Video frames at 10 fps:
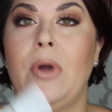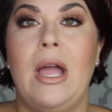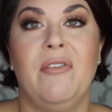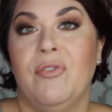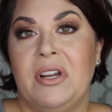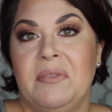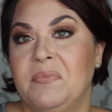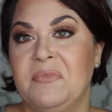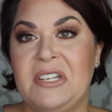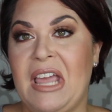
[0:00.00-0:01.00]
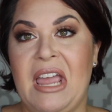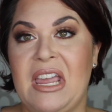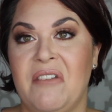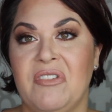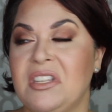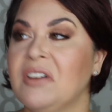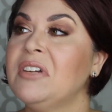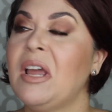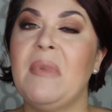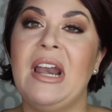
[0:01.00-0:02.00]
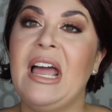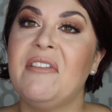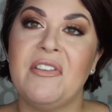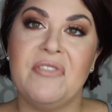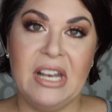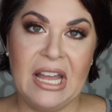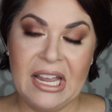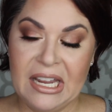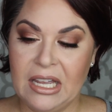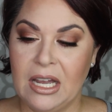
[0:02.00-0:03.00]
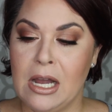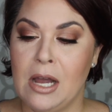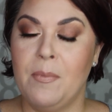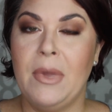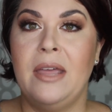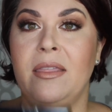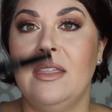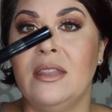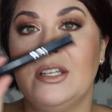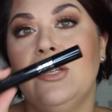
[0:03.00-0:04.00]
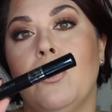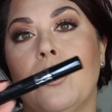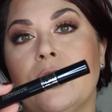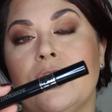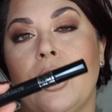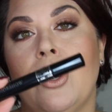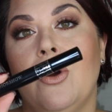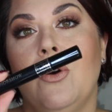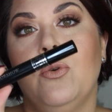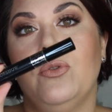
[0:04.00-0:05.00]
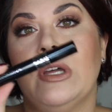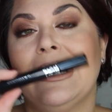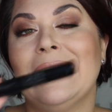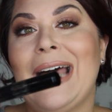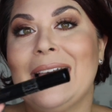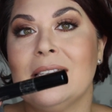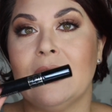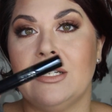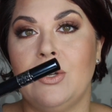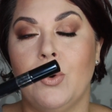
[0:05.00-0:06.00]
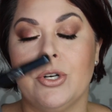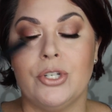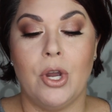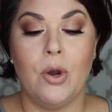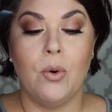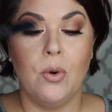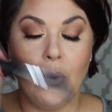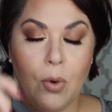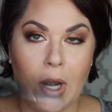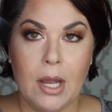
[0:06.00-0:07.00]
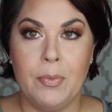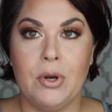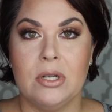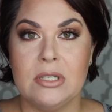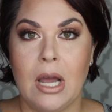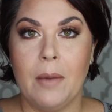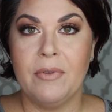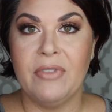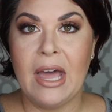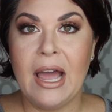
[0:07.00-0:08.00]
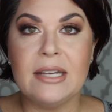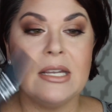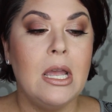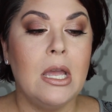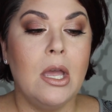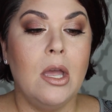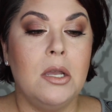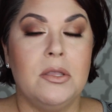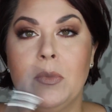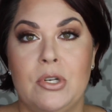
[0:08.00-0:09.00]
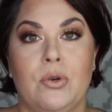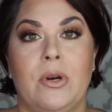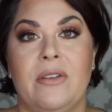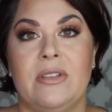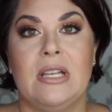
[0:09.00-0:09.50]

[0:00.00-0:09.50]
every day, every single day of my life, I feel like. And then the Diorshow, the classic Diorshow, I put on top of that the majority of the